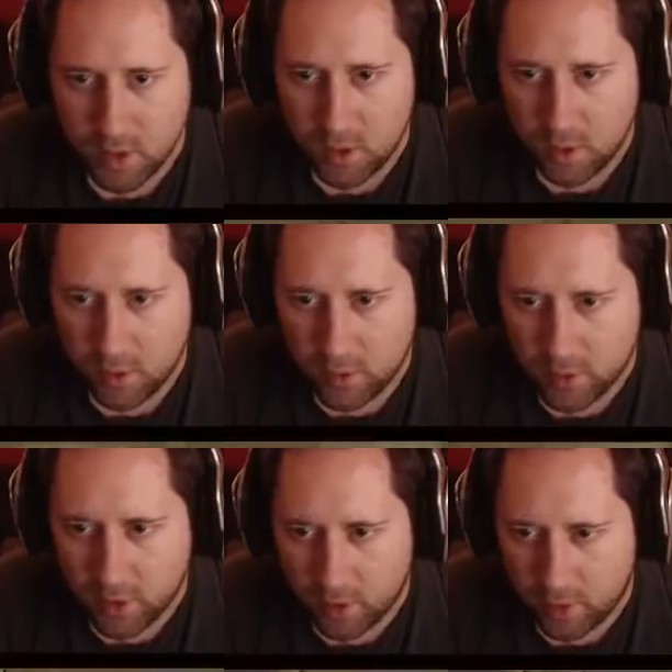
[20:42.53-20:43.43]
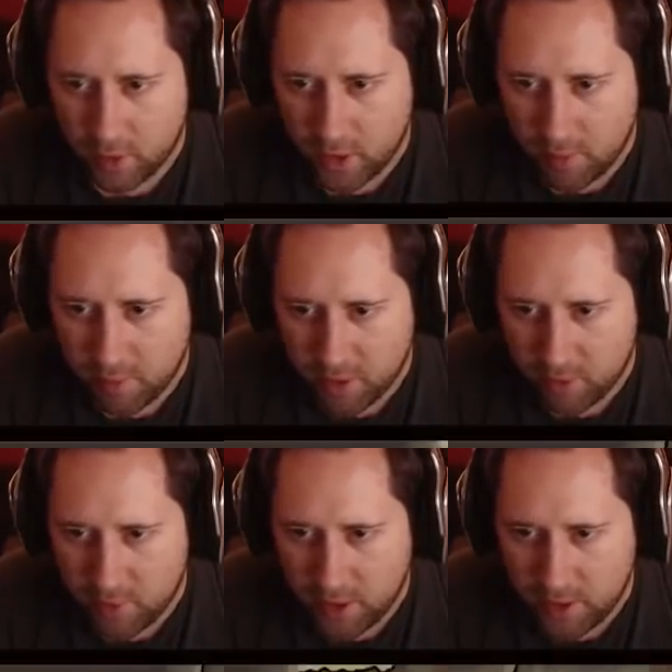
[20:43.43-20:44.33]
So the only people I
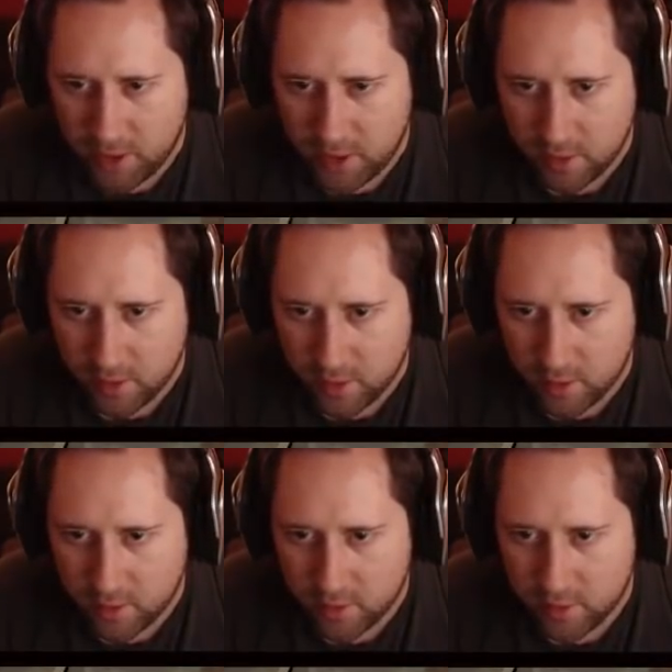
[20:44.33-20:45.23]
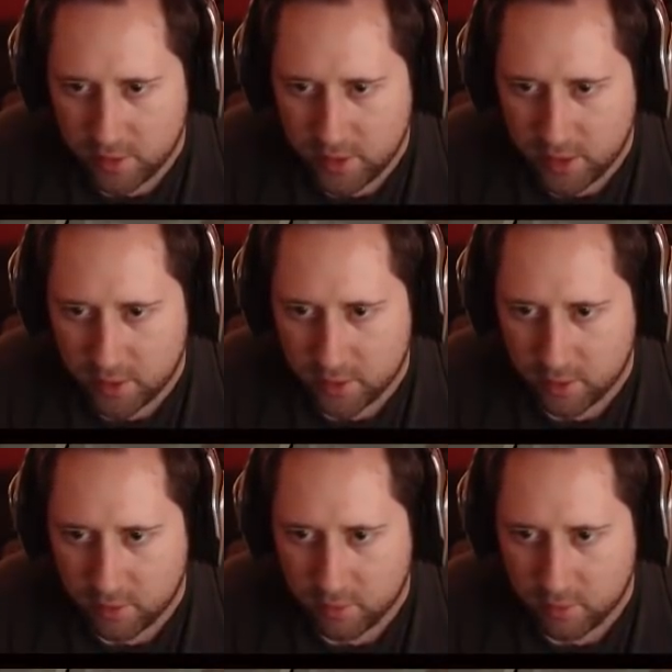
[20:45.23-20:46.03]
really need are Dixon.